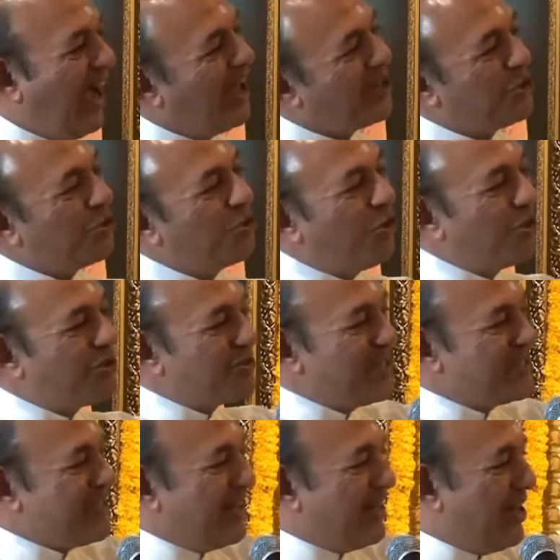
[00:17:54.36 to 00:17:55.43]
and to go to
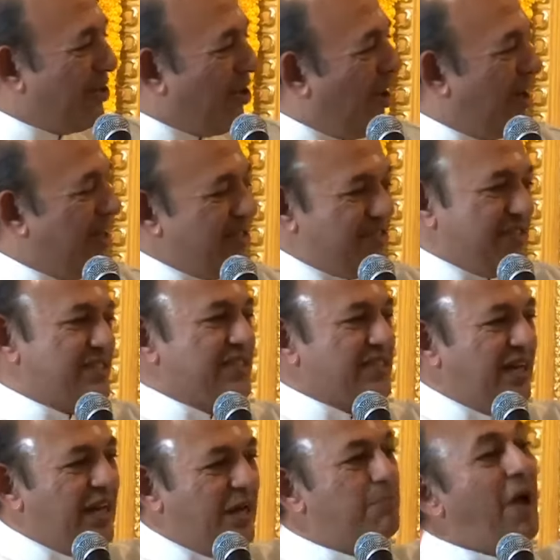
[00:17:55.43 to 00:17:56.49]
the Central College
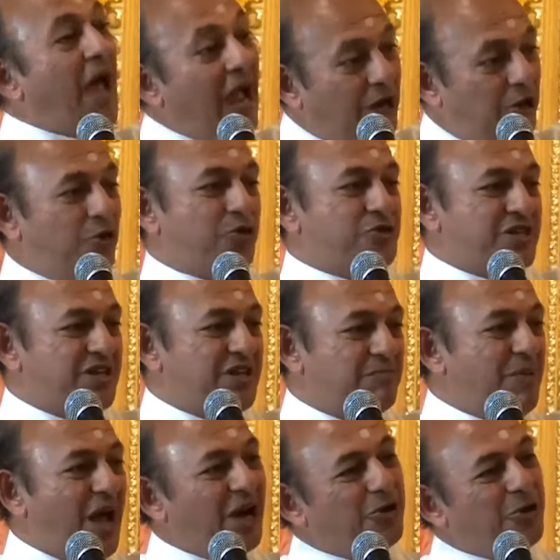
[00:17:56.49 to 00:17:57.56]
in Bangalore
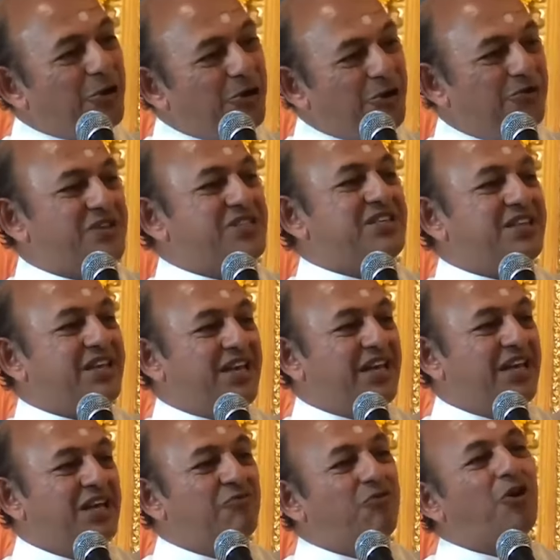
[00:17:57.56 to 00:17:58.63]

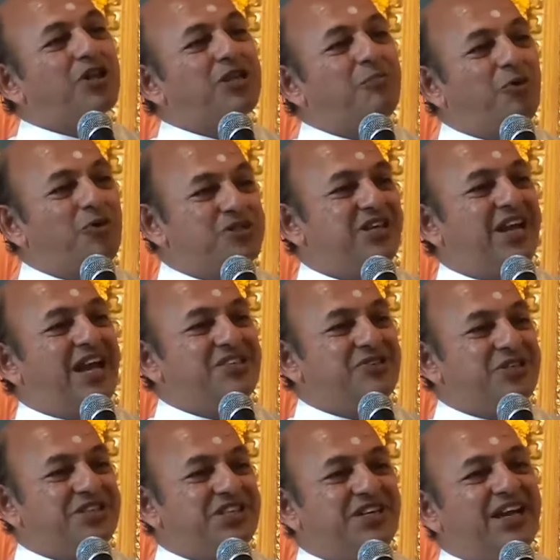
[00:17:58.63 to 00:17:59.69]
University for the
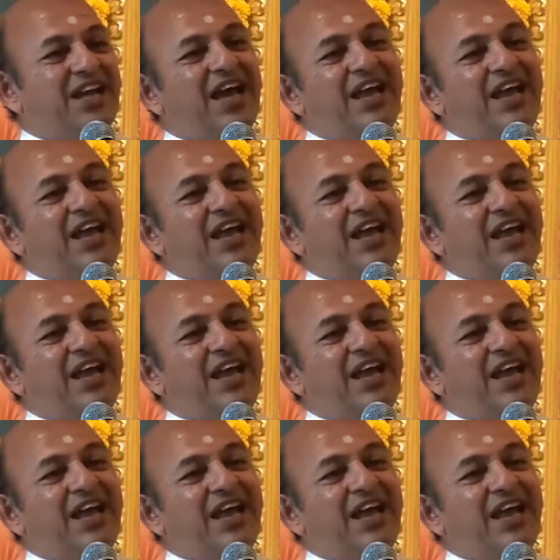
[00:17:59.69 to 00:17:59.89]
post-graduation